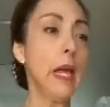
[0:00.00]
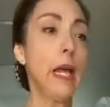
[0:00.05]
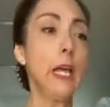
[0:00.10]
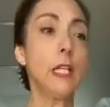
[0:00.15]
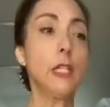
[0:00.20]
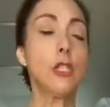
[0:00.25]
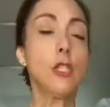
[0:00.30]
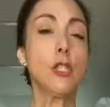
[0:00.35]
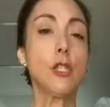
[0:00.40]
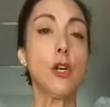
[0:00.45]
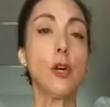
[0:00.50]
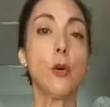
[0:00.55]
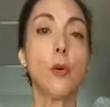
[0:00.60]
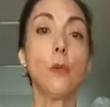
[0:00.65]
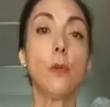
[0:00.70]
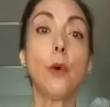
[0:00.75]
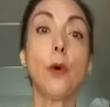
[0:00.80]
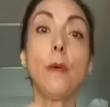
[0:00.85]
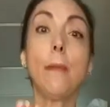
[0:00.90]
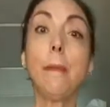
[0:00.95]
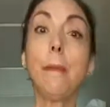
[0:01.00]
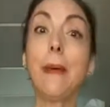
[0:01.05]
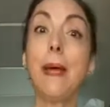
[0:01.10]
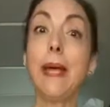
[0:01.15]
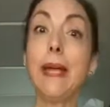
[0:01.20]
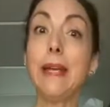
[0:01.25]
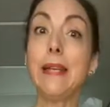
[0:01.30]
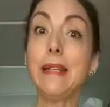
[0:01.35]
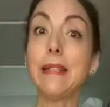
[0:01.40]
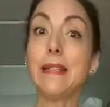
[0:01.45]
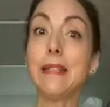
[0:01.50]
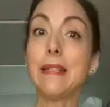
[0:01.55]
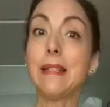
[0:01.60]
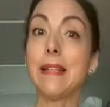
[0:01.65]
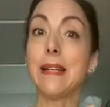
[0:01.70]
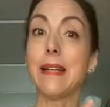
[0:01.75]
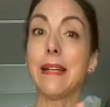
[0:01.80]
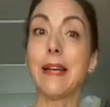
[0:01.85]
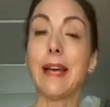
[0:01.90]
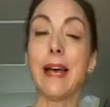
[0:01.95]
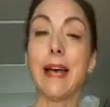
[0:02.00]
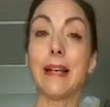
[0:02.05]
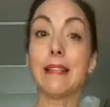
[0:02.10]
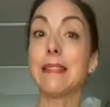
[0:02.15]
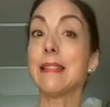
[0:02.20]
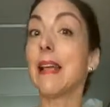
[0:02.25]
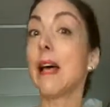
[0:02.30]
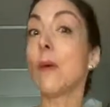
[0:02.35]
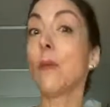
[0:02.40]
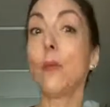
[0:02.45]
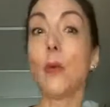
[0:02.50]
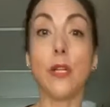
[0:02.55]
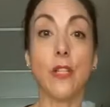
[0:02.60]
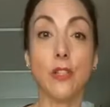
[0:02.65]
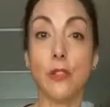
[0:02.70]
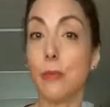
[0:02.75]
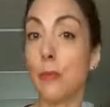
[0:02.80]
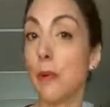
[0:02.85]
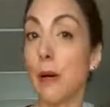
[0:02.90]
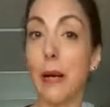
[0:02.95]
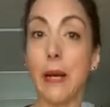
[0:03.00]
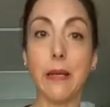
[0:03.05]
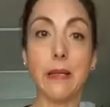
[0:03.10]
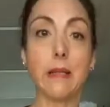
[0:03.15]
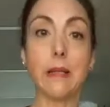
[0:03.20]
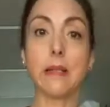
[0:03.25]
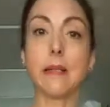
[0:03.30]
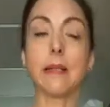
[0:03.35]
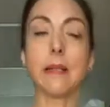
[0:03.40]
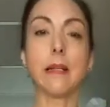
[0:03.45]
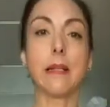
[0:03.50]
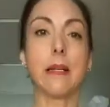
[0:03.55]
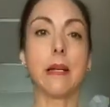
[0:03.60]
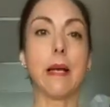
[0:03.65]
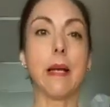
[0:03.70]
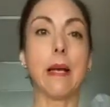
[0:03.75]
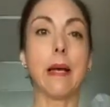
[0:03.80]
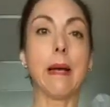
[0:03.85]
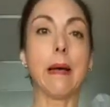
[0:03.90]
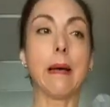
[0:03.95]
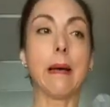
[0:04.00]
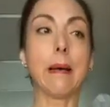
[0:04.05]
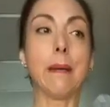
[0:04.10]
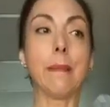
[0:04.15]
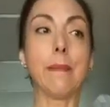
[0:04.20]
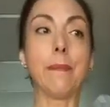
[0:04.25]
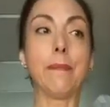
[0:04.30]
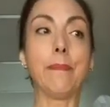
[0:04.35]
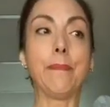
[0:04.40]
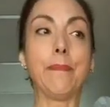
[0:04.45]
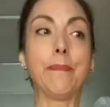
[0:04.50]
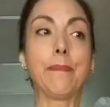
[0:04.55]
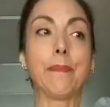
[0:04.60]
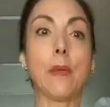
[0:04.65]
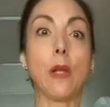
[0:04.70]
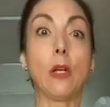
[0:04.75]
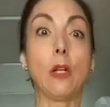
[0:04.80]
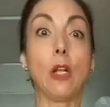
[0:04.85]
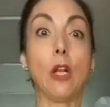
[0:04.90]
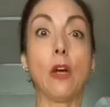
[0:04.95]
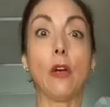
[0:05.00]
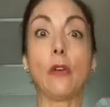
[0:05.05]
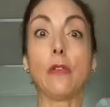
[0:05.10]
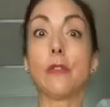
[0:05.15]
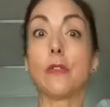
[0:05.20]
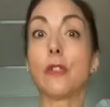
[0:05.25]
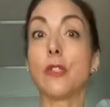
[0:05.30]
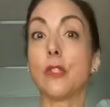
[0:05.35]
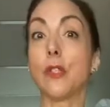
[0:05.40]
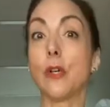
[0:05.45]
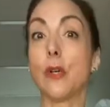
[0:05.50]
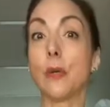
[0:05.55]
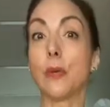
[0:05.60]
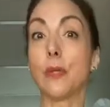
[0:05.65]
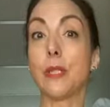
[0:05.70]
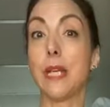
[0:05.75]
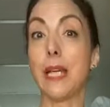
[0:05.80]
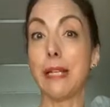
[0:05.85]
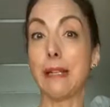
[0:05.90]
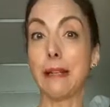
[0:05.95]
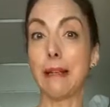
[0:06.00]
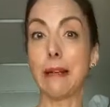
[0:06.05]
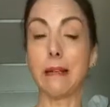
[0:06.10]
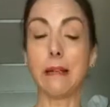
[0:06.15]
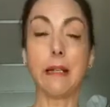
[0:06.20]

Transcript: So what makes a sandwich bread like so tender?